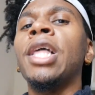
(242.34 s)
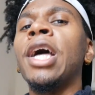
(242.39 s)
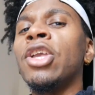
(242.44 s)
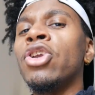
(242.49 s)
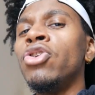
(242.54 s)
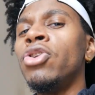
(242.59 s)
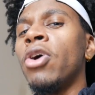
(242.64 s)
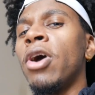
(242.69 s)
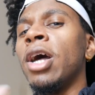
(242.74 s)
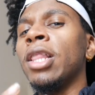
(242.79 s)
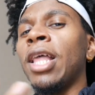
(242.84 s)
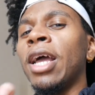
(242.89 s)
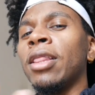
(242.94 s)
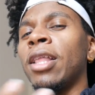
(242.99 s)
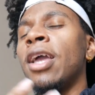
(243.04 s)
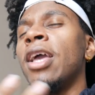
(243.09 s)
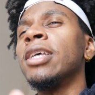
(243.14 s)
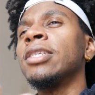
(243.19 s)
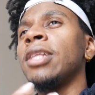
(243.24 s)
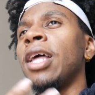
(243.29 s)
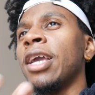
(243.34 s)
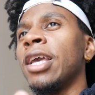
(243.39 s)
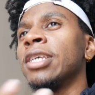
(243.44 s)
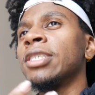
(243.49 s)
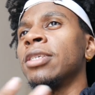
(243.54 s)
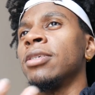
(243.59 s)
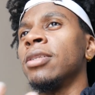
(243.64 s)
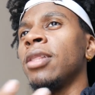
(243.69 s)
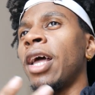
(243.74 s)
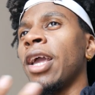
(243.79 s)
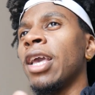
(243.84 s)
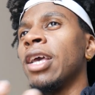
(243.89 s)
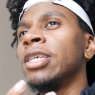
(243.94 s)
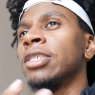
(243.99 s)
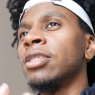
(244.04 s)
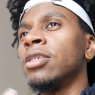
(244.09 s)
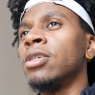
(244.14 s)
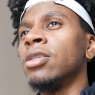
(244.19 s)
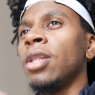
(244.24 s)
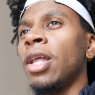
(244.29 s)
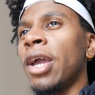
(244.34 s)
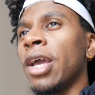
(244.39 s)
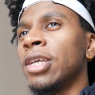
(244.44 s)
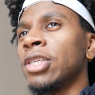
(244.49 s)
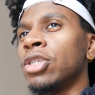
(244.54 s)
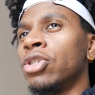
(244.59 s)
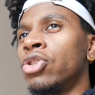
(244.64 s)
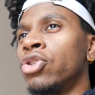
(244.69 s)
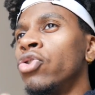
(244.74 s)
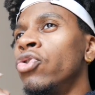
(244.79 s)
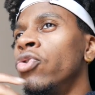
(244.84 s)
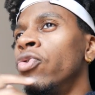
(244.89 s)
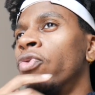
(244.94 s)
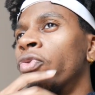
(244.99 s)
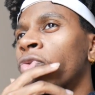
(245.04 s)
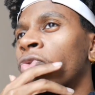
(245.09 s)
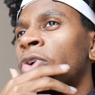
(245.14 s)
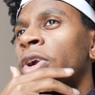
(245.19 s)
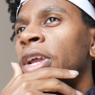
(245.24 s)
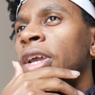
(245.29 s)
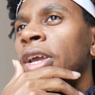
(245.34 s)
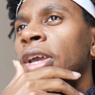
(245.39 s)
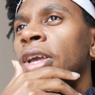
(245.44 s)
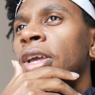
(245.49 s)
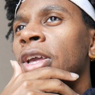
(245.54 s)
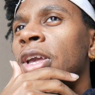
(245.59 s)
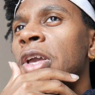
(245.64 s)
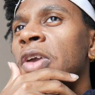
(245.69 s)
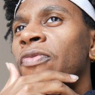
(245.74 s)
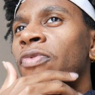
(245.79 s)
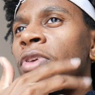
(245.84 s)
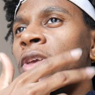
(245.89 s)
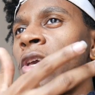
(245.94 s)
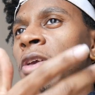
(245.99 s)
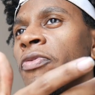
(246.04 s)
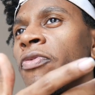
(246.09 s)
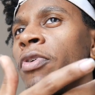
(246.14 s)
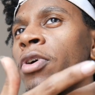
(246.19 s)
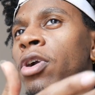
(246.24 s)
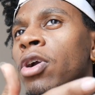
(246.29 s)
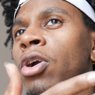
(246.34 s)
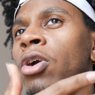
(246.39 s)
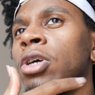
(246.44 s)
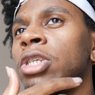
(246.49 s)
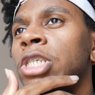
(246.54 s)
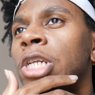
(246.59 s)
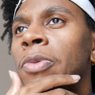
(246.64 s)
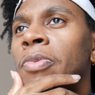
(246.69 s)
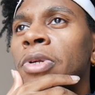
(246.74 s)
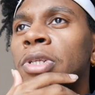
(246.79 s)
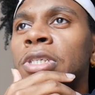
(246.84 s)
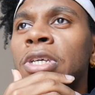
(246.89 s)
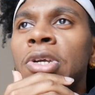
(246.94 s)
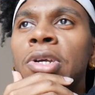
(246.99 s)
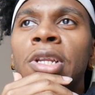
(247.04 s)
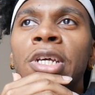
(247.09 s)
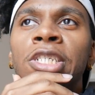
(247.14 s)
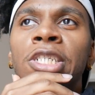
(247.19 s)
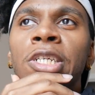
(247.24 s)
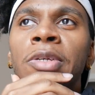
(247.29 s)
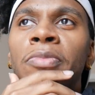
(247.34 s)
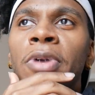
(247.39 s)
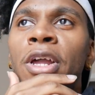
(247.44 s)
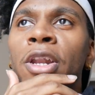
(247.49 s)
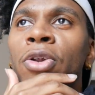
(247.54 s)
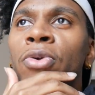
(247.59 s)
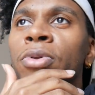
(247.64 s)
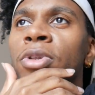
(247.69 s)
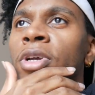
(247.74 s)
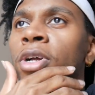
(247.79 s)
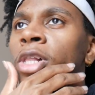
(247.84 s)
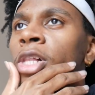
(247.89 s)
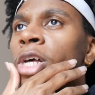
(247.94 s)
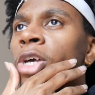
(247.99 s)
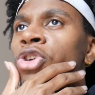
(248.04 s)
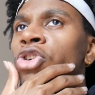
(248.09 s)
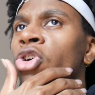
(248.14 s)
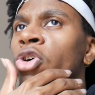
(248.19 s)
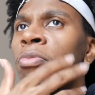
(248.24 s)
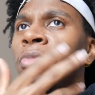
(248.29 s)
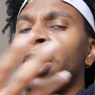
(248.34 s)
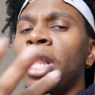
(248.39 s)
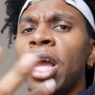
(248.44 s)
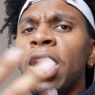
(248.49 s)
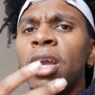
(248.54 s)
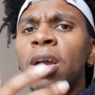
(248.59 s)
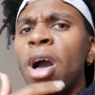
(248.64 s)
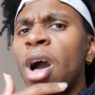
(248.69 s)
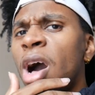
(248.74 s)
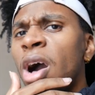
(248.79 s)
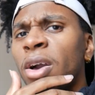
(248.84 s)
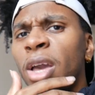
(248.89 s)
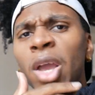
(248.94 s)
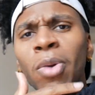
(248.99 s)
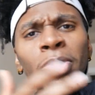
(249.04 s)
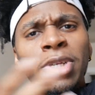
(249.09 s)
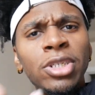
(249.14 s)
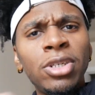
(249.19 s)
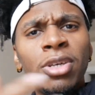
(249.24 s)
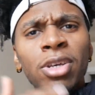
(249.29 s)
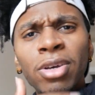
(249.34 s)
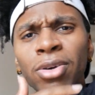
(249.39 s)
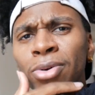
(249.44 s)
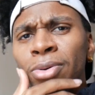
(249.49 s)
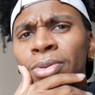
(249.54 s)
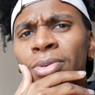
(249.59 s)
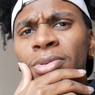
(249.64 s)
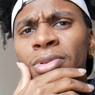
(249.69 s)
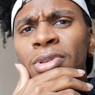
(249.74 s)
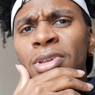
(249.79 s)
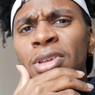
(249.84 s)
like you know how like like as like as a like as a like as a dude friend, if if a girl should ever tell you that she met a dude at the club, you gonna be like, oh, okay, was he cute?